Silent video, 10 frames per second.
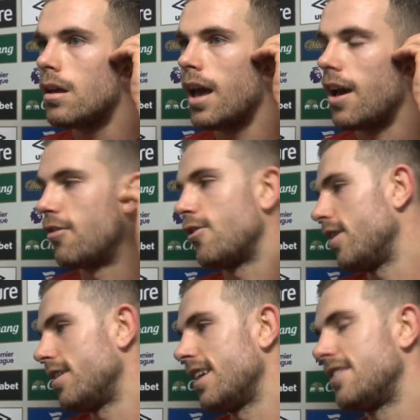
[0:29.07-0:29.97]
Yeah, of
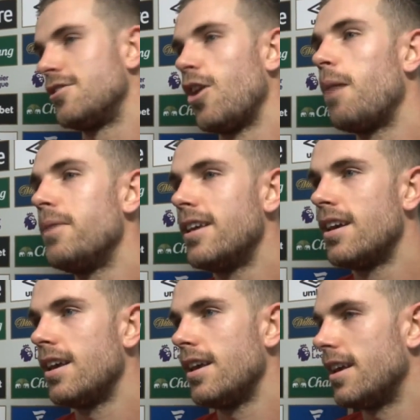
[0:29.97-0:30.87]
course, it's a derby.
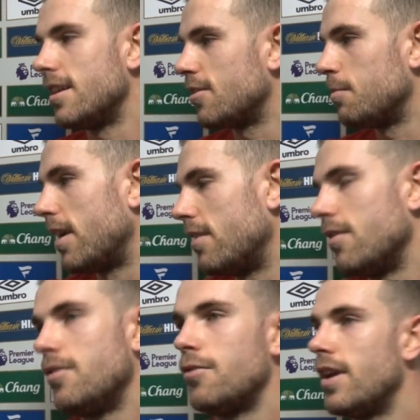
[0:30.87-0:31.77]
It doesn't matter
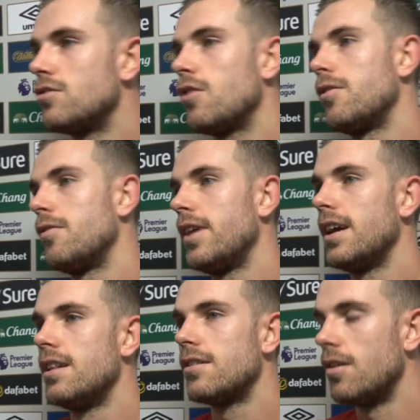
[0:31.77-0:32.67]
if your friend's off the
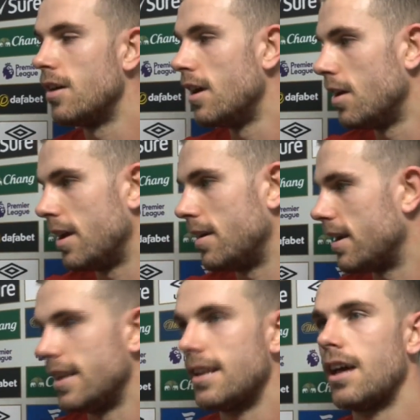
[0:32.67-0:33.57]
field or
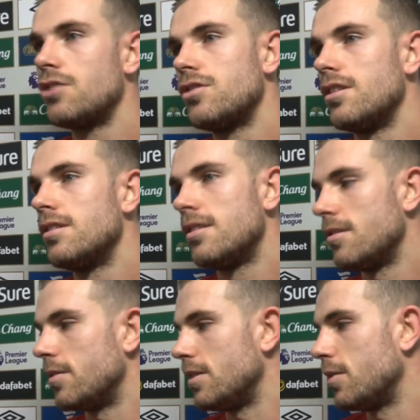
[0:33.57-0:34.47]
at international.
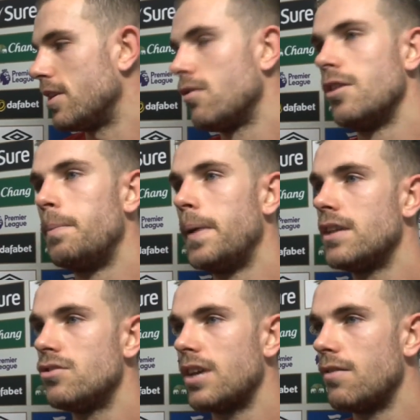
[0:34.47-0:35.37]
When you're on the
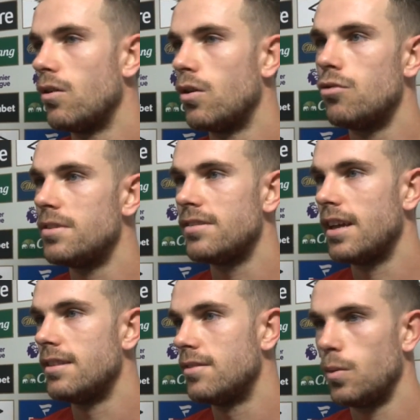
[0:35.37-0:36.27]
pitch, you give
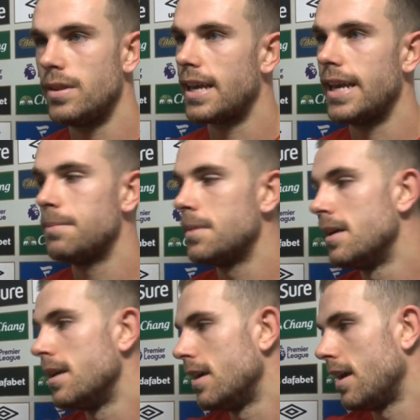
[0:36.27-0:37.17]
100% to win the game.
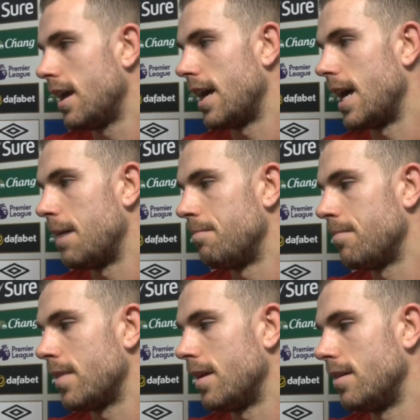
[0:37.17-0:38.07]

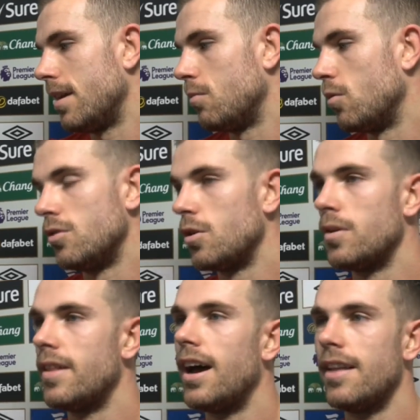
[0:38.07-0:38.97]
And we were
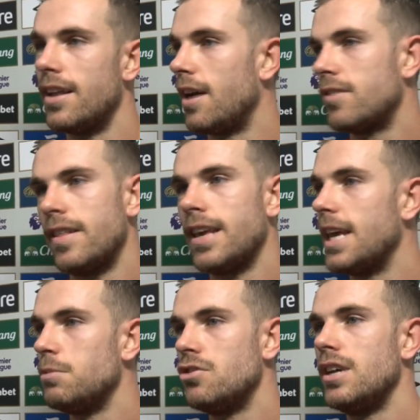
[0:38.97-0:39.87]
doing that. And then after the
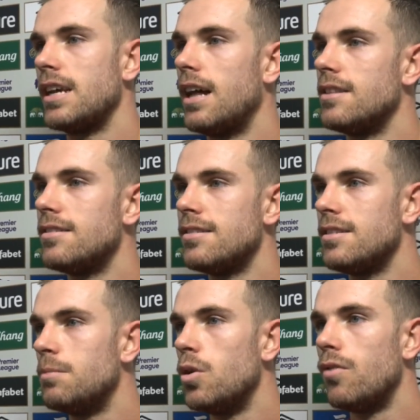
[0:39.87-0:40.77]
game, you shake
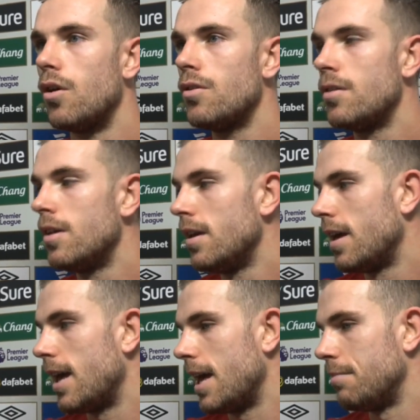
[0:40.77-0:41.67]
hands, you move on,
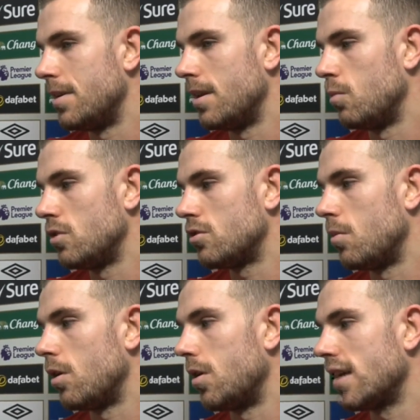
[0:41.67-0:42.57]
and wish
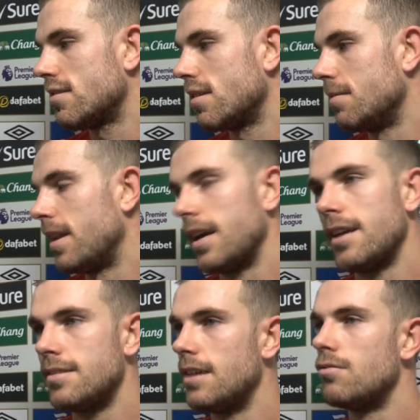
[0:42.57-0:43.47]
them all the best. And like
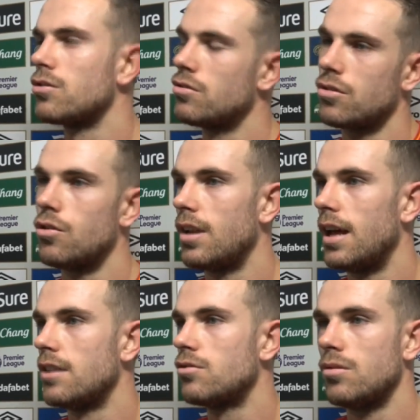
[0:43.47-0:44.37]
I say, Ross was a good
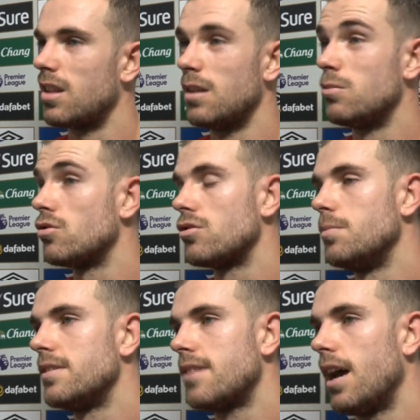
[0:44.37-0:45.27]
lad, so I think it was
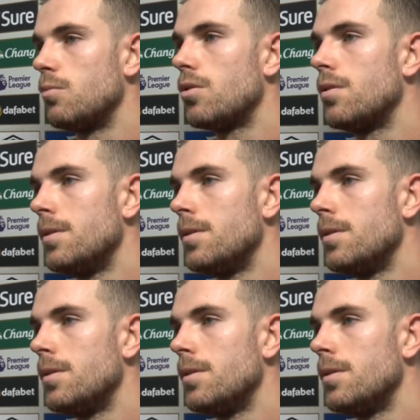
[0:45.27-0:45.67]
just a missed time one.